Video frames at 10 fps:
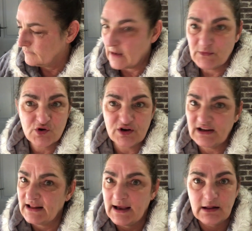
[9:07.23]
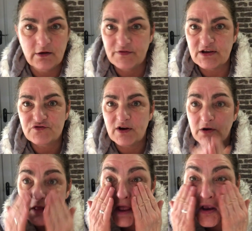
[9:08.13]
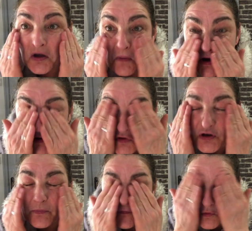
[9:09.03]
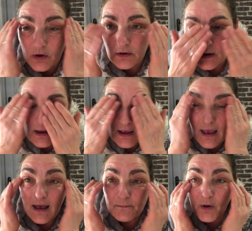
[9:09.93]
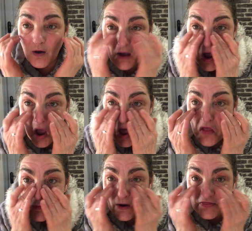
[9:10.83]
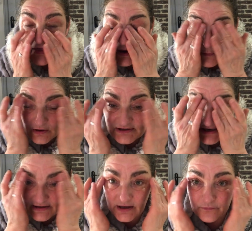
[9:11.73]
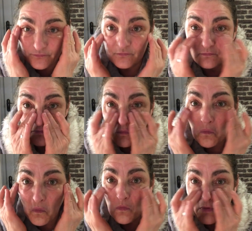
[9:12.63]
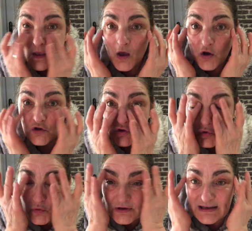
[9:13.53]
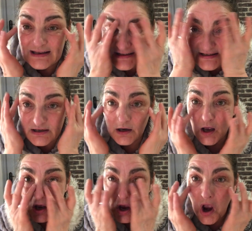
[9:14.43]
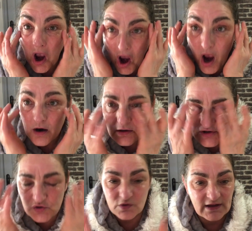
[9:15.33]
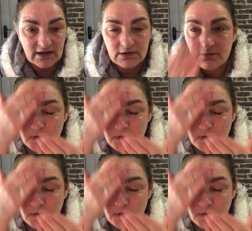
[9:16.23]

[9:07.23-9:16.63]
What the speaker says: I'm not going to lie, I love this retinol eye cream. I've showed you it before. But one thing I will tell you, you need so little.